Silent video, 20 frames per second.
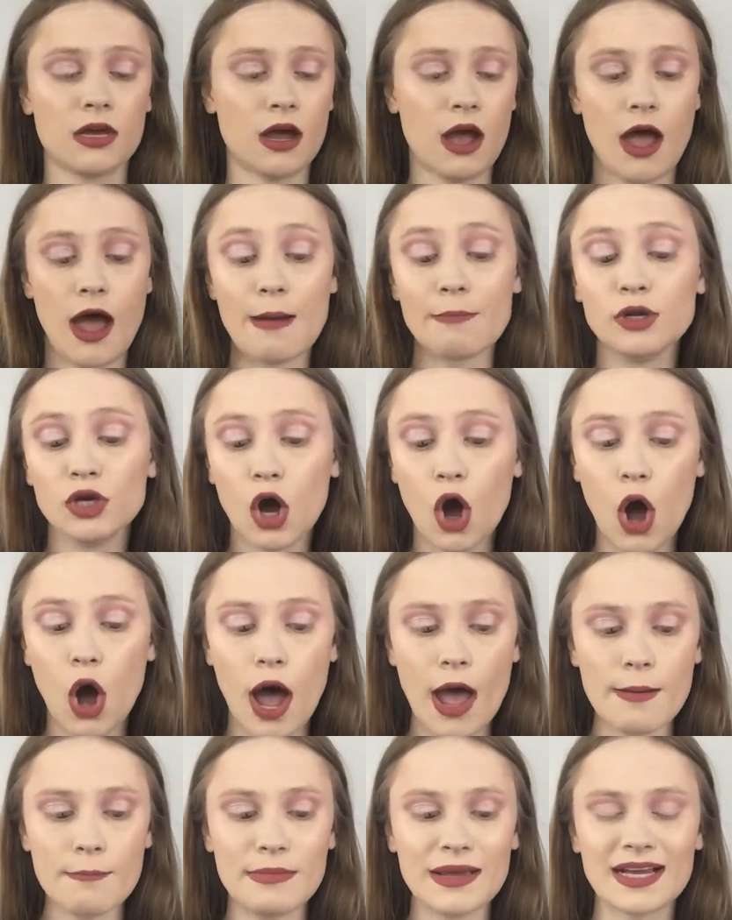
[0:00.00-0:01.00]
I'm
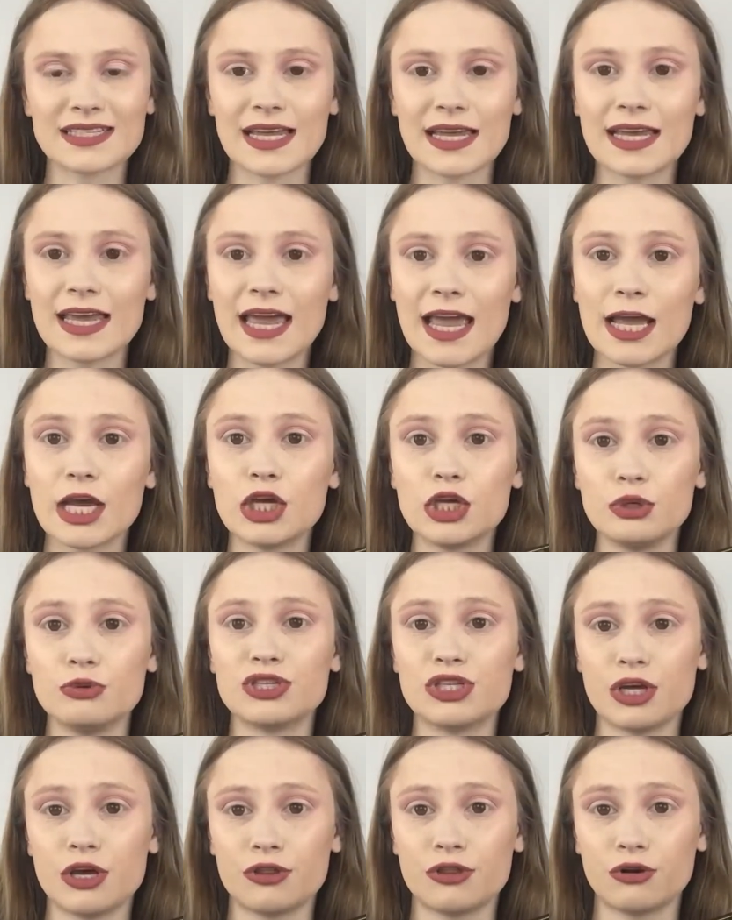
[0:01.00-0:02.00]
not, because I can't use
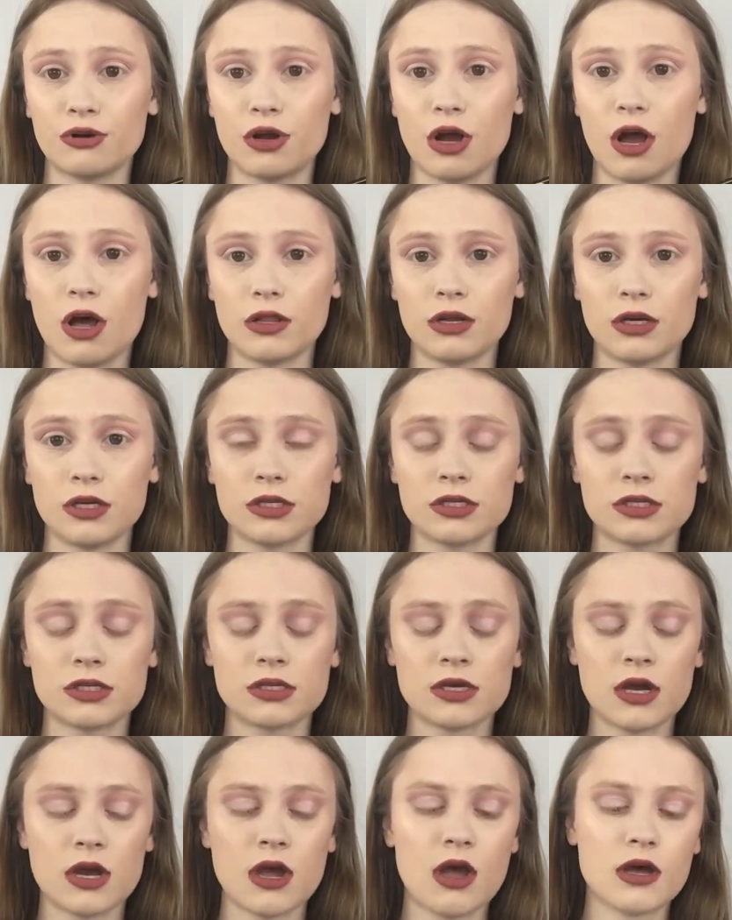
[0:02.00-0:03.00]
the other colors.
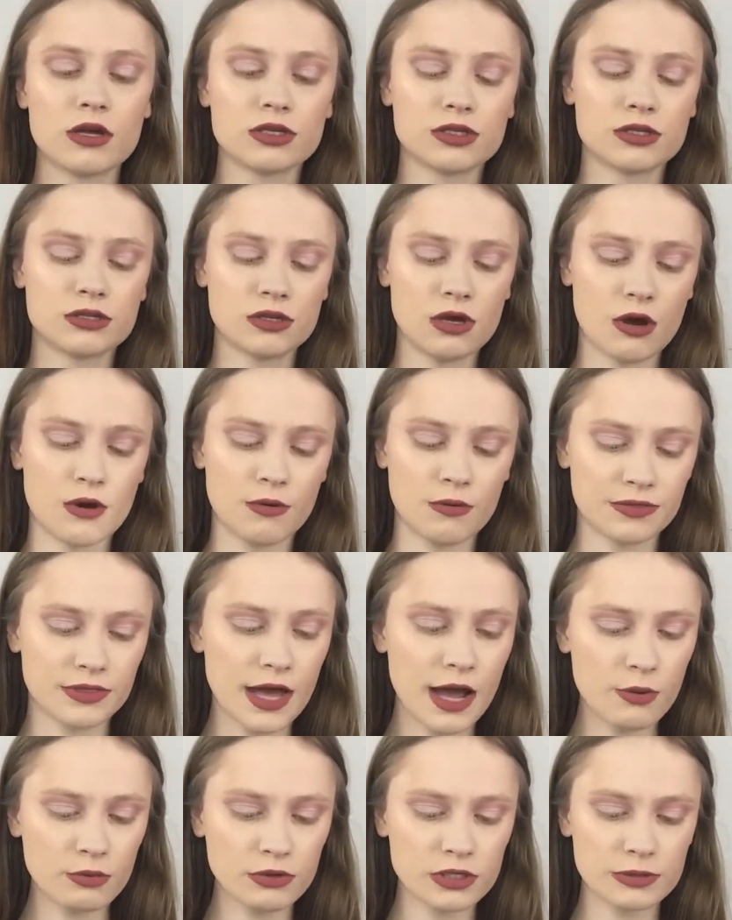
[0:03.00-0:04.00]
So
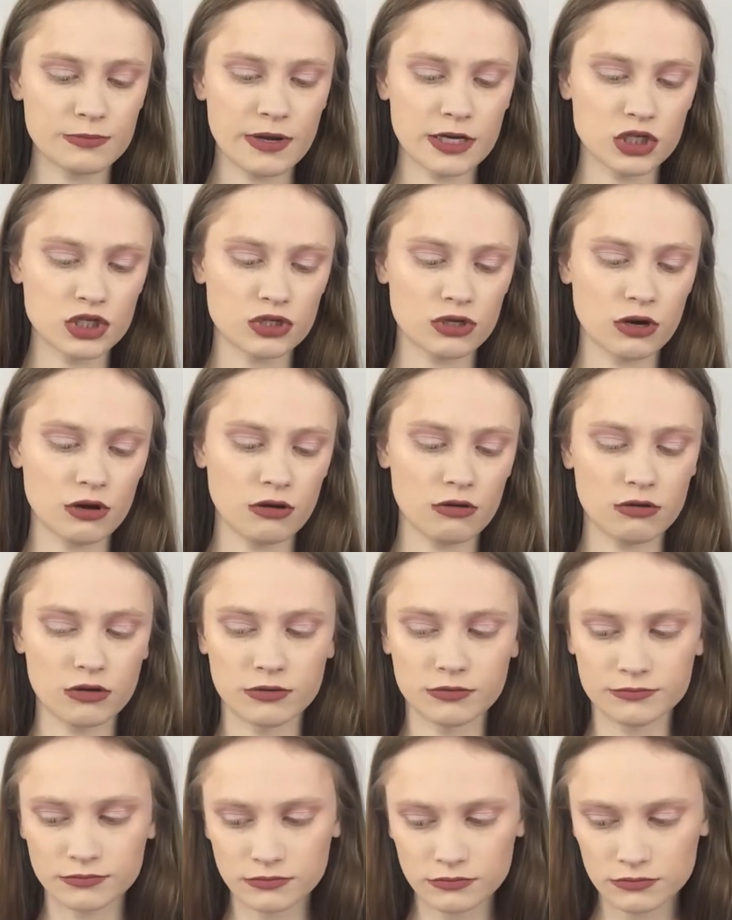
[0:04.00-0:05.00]
that was my struggle.
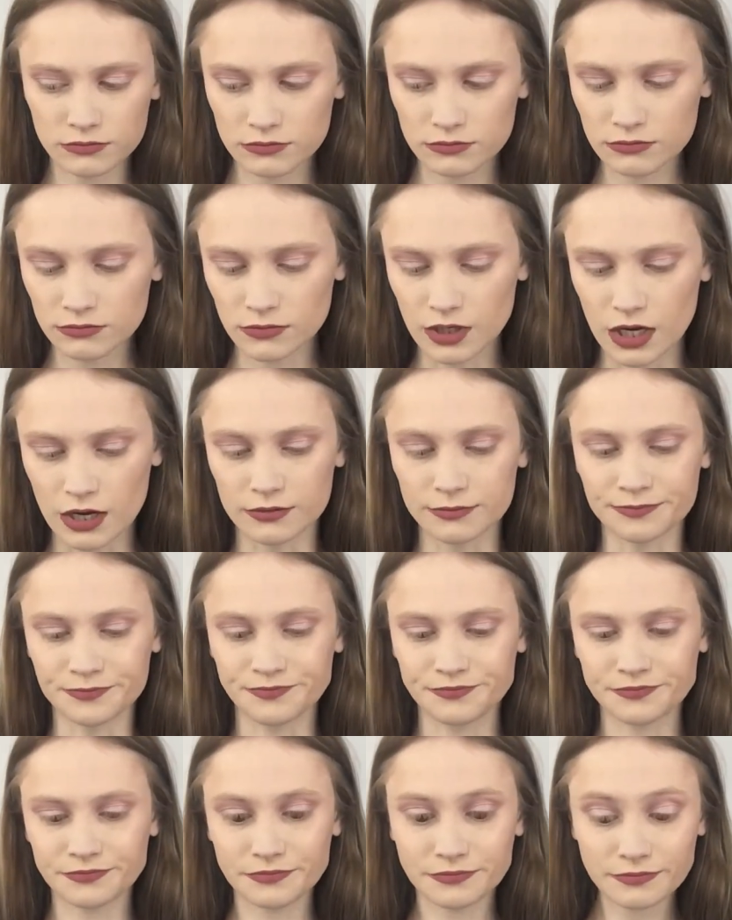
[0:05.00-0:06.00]
You know,
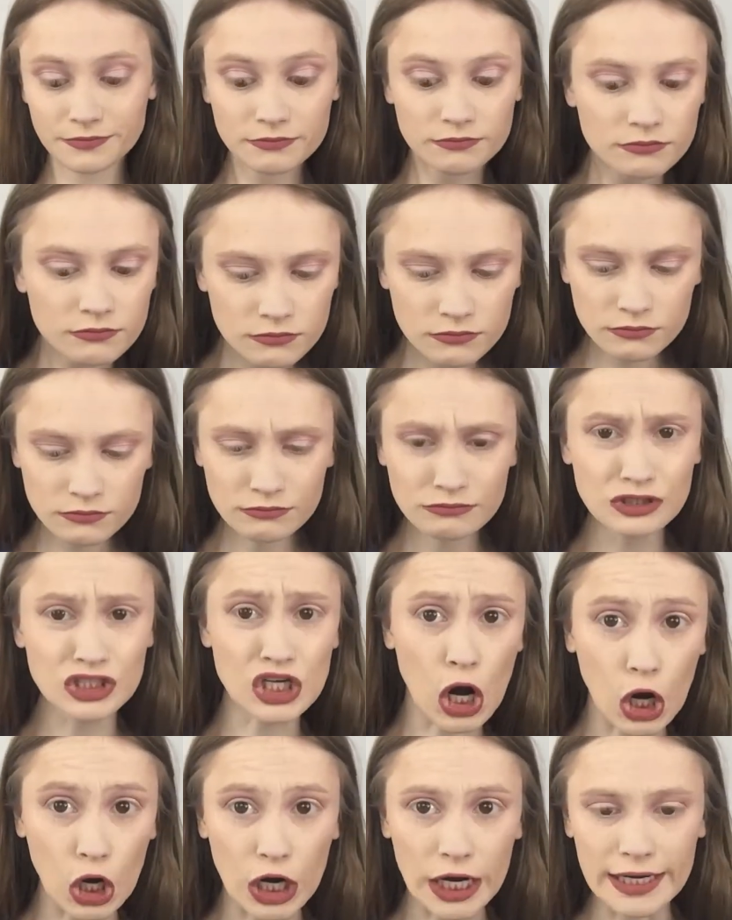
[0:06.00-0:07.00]

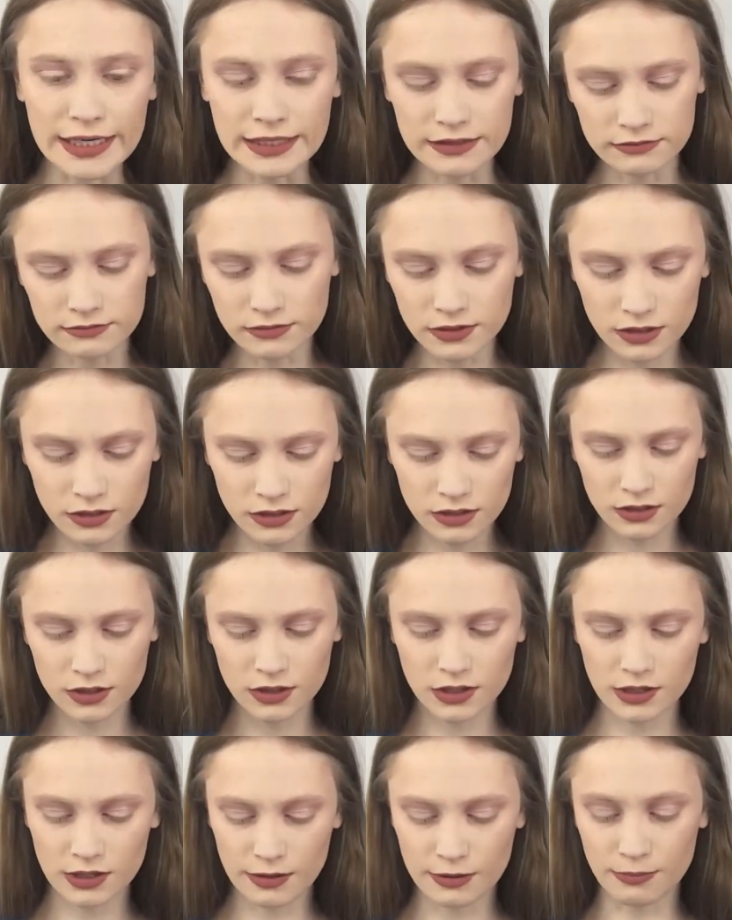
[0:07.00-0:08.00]
sorry.
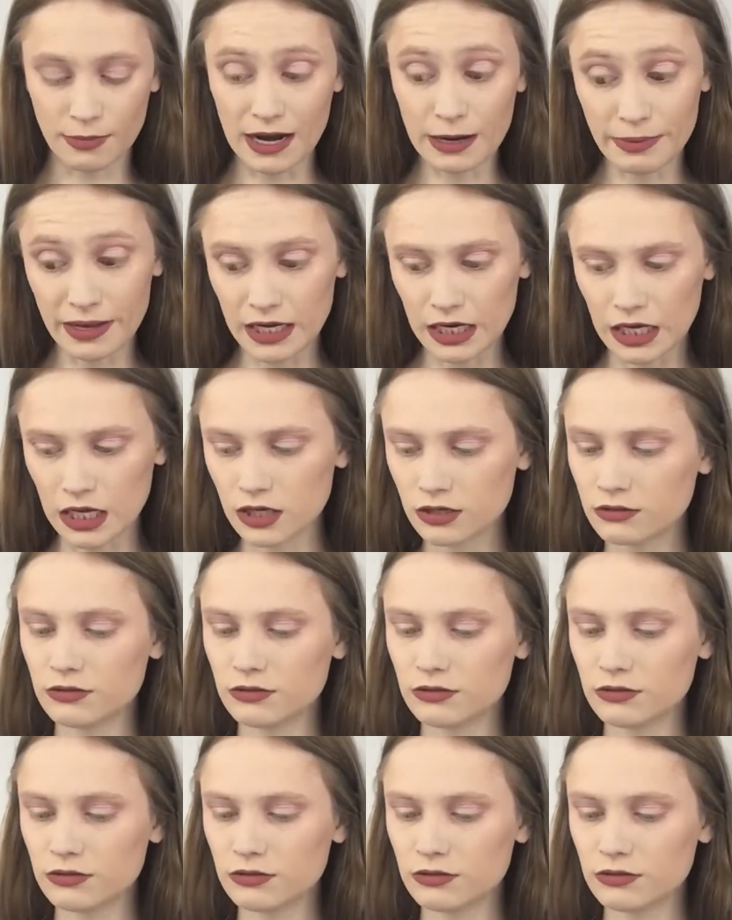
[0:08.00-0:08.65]
My opinion.